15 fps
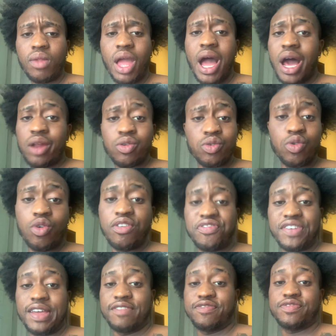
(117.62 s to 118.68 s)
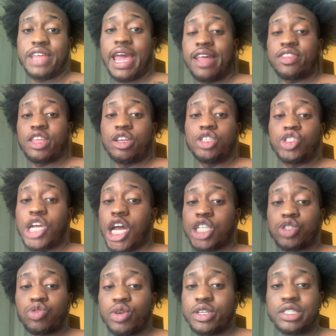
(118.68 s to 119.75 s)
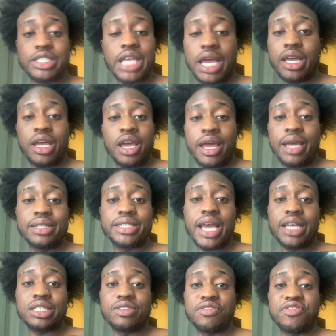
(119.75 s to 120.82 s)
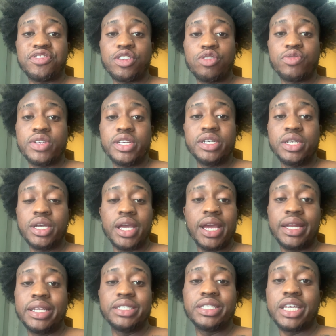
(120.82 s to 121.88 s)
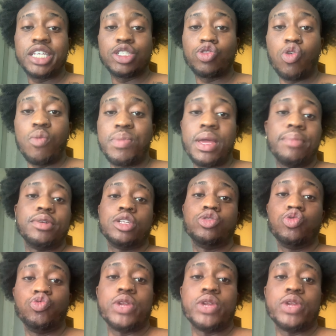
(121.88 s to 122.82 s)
I don't know if, if Anthony Joshua and, Ty- and Tyson Fury and these niggas gonna be able to do